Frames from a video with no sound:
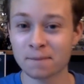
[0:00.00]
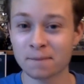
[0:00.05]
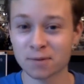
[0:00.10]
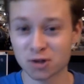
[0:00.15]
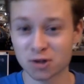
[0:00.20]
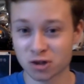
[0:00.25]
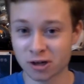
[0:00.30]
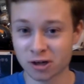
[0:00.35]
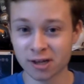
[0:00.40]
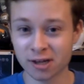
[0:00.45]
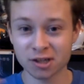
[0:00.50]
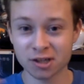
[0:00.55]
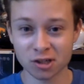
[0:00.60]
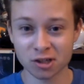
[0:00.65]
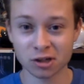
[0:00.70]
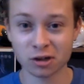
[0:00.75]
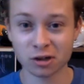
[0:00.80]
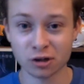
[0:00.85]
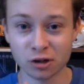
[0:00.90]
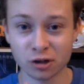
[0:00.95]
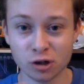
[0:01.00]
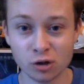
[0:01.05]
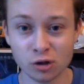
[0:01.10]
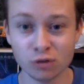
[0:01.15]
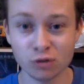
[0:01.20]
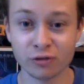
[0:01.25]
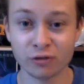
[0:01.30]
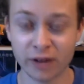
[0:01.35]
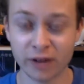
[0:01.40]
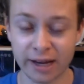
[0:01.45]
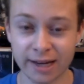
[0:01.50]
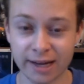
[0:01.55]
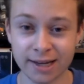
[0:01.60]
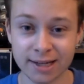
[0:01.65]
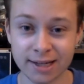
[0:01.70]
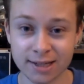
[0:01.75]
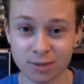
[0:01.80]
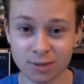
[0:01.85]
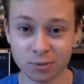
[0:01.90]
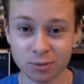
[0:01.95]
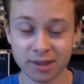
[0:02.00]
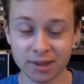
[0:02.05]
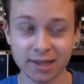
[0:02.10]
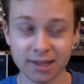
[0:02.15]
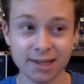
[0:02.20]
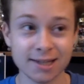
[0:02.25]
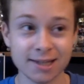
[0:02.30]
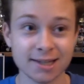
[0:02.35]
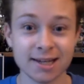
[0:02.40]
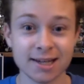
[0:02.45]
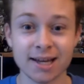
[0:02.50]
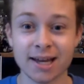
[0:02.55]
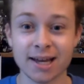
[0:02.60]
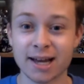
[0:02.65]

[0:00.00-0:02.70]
trying to start a new phase with this,